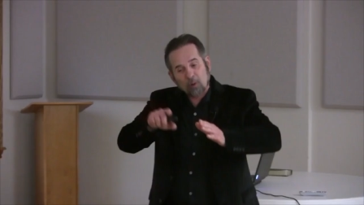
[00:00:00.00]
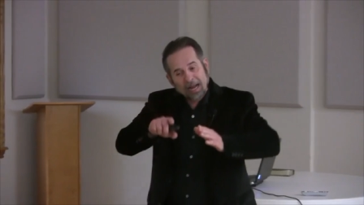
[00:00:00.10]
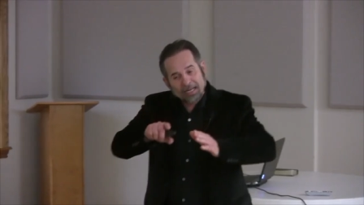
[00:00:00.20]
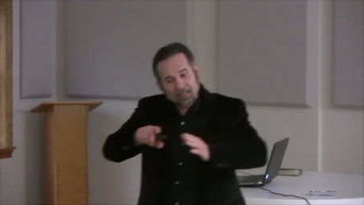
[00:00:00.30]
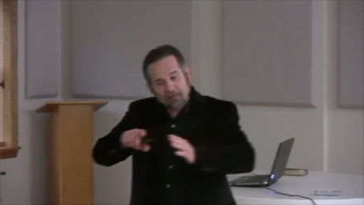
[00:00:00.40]

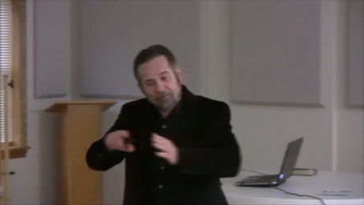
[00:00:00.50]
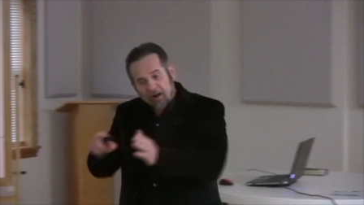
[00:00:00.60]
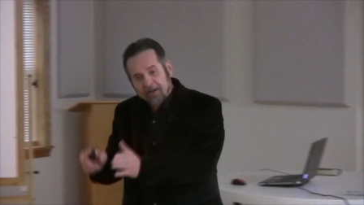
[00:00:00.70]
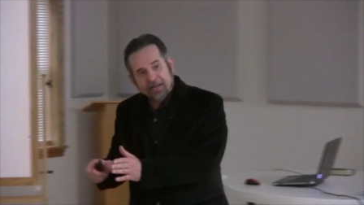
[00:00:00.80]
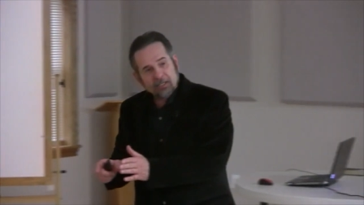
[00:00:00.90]
right into the
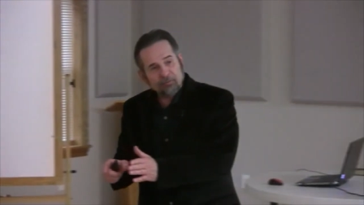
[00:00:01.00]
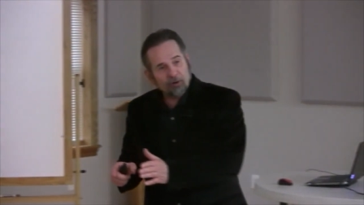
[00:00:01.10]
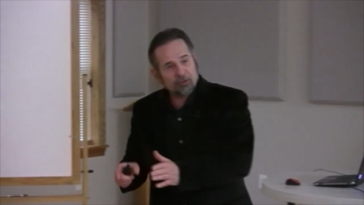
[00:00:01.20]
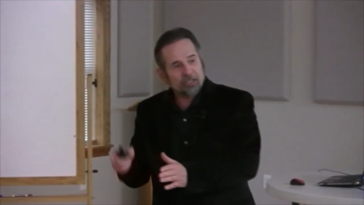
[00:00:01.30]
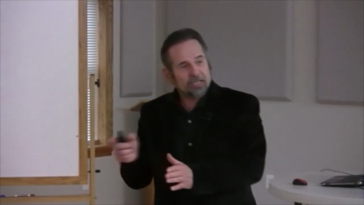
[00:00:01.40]
very next
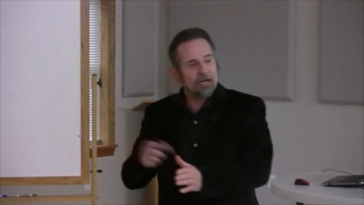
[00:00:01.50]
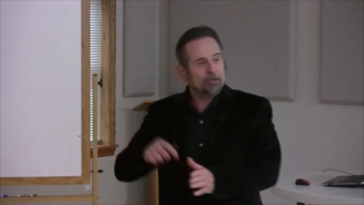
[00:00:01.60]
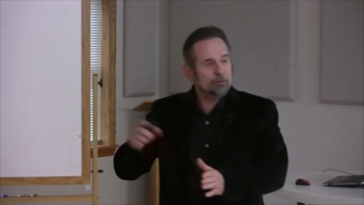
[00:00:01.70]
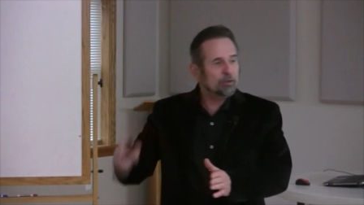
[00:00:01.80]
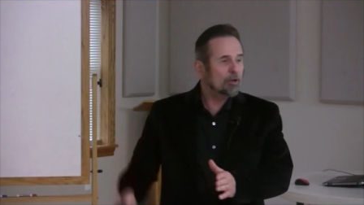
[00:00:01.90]
verse to tell
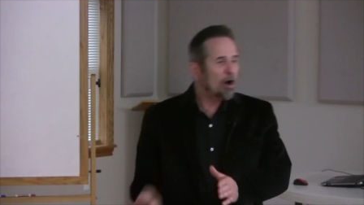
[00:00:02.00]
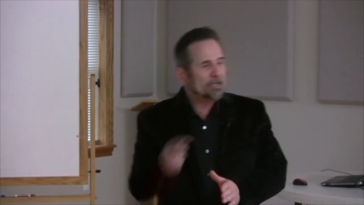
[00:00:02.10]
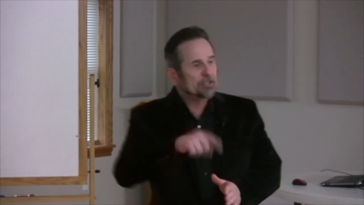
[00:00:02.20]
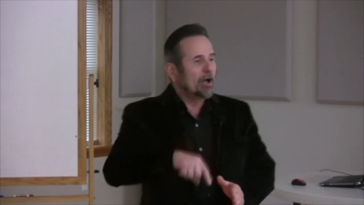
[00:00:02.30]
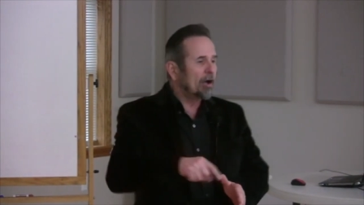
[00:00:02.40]
you the law
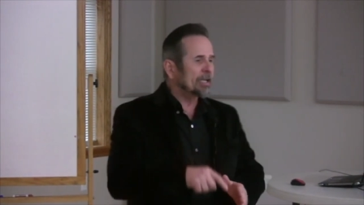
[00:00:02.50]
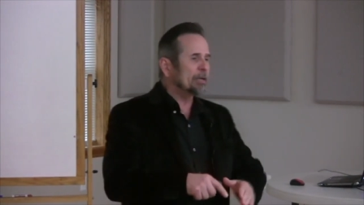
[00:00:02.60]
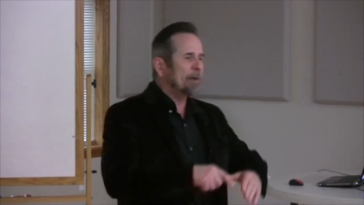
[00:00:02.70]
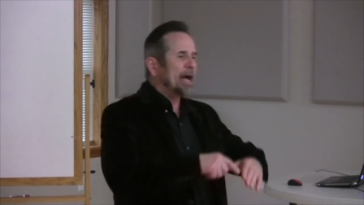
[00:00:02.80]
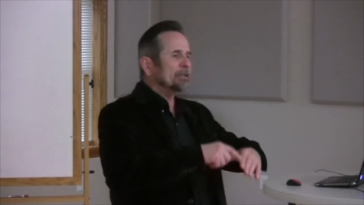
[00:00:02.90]
he's
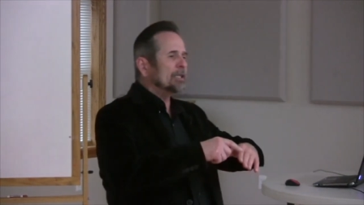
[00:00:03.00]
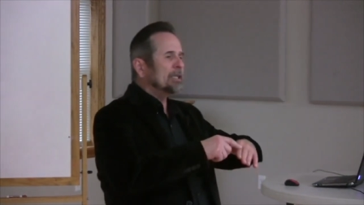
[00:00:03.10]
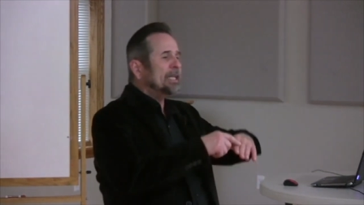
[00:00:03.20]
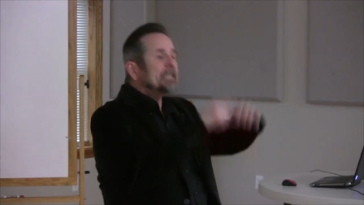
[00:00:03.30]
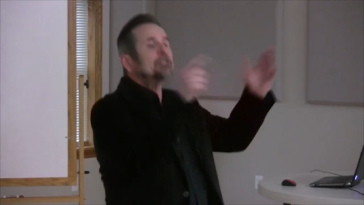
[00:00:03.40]
talking about
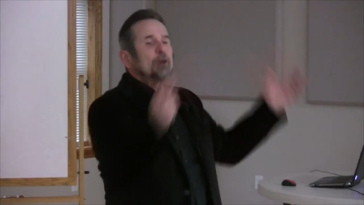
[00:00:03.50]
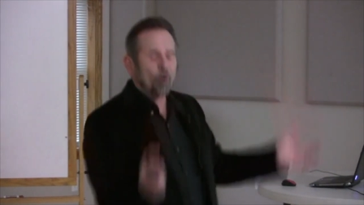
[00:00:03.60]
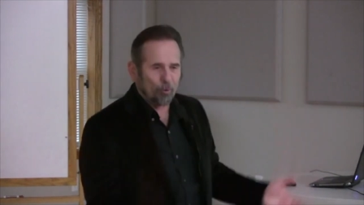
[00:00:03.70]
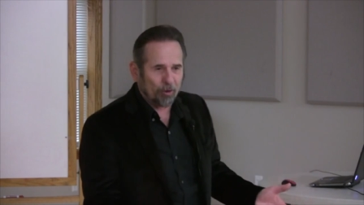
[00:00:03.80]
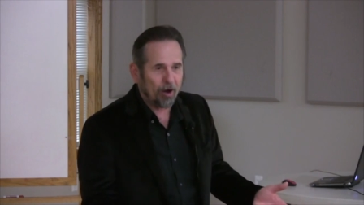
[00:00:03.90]
that is the
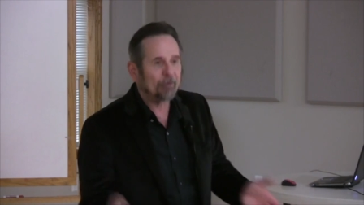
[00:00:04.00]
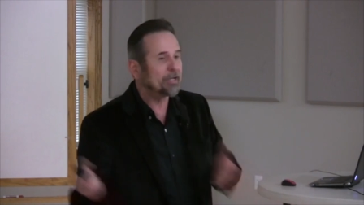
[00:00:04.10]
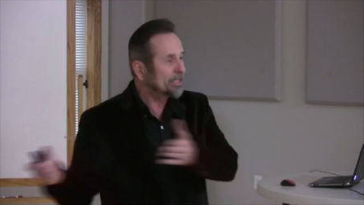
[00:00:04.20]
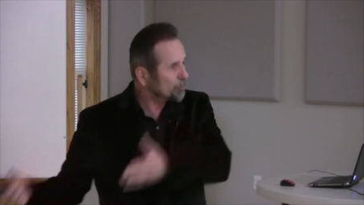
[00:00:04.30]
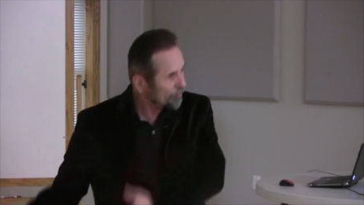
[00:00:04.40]
whole law
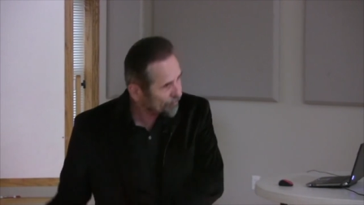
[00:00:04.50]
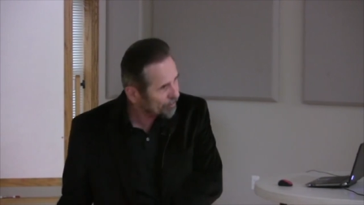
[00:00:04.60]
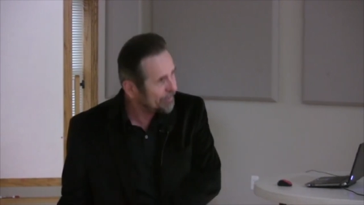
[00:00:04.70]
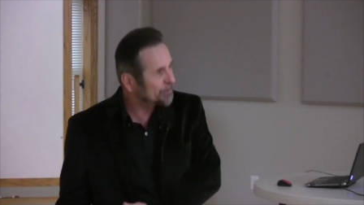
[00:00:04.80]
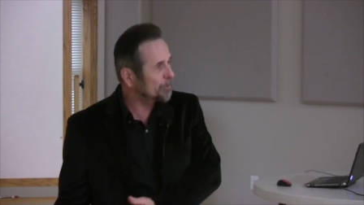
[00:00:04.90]
that he's
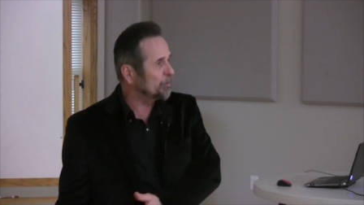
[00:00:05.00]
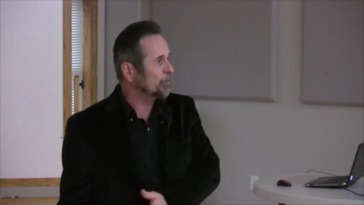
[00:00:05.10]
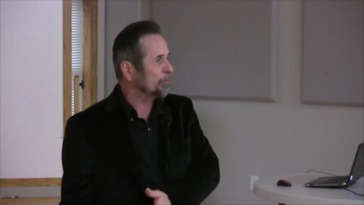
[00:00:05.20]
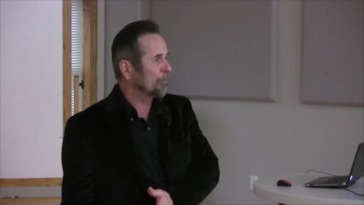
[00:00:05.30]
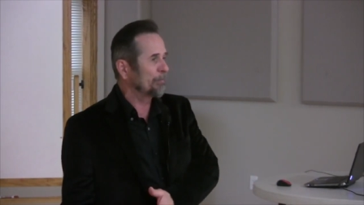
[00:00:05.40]
referring
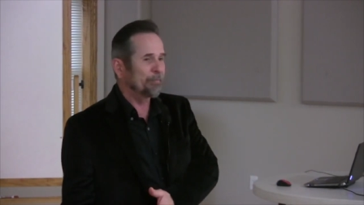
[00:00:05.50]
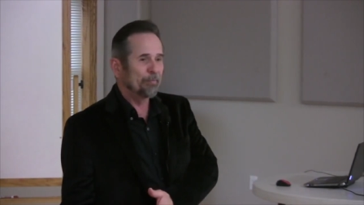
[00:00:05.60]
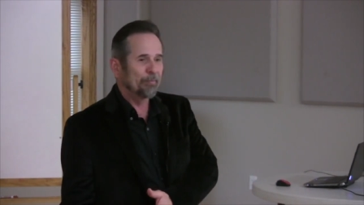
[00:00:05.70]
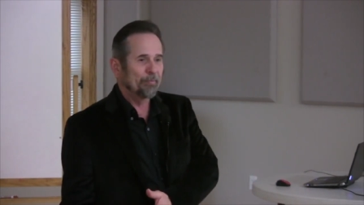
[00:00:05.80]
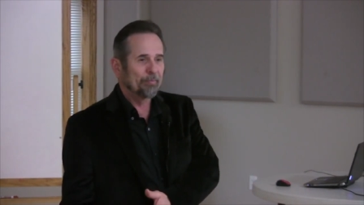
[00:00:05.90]
to.
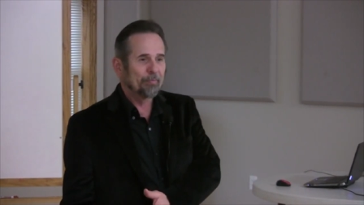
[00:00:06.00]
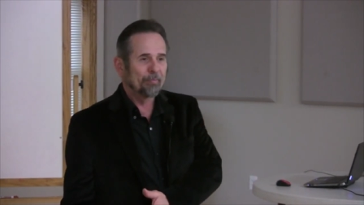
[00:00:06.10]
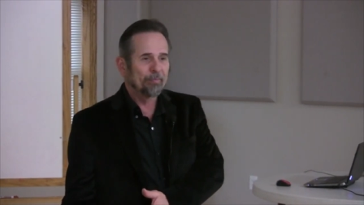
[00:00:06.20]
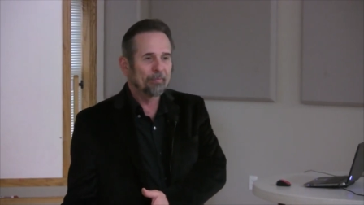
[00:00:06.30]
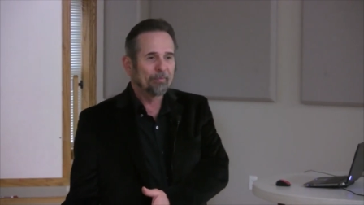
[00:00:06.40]

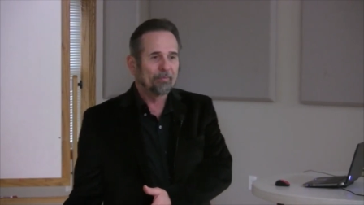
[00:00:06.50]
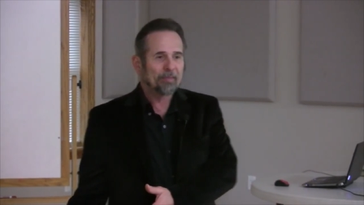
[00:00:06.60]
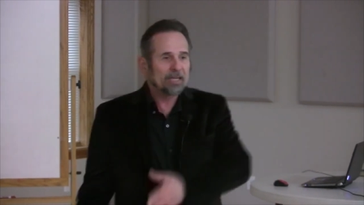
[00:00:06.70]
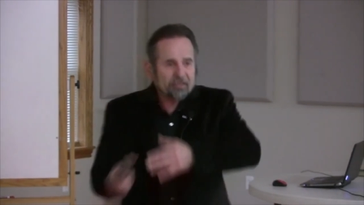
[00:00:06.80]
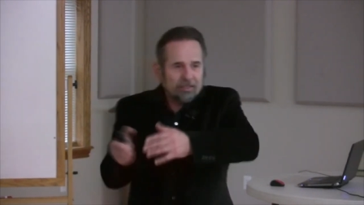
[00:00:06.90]

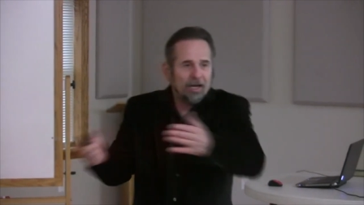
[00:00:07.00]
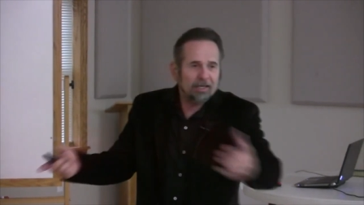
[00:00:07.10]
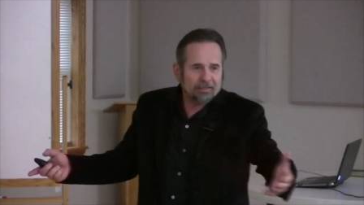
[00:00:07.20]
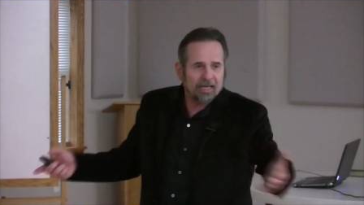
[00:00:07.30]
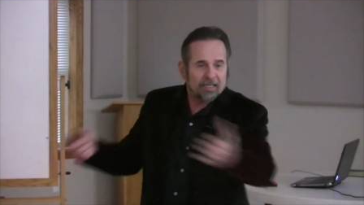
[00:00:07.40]
That's the
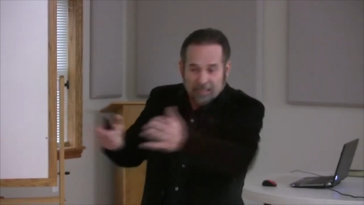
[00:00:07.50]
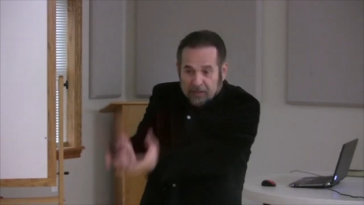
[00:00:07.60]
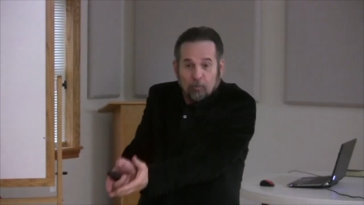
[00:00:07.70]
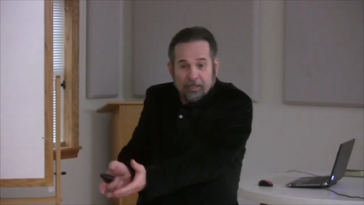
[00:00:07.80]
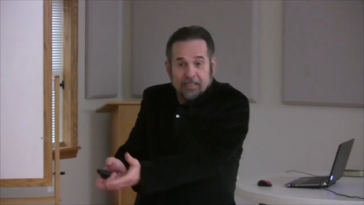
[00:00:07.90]
context.
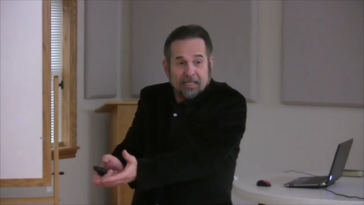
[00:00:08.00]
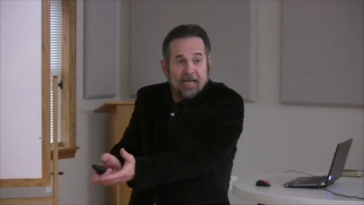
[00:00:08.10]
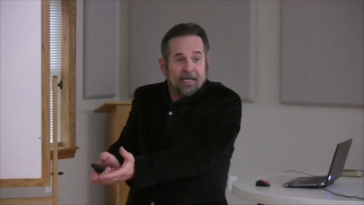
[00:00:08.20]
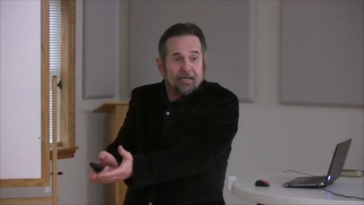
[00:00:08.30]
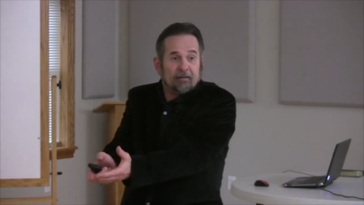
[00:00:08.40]
That's what he's
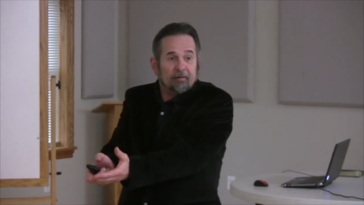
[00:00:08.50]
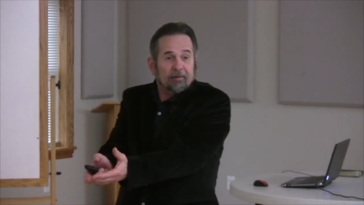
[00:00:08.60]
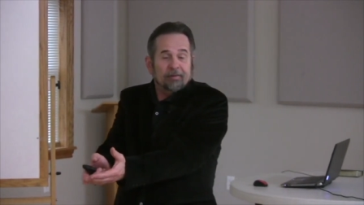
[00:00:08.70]
saying.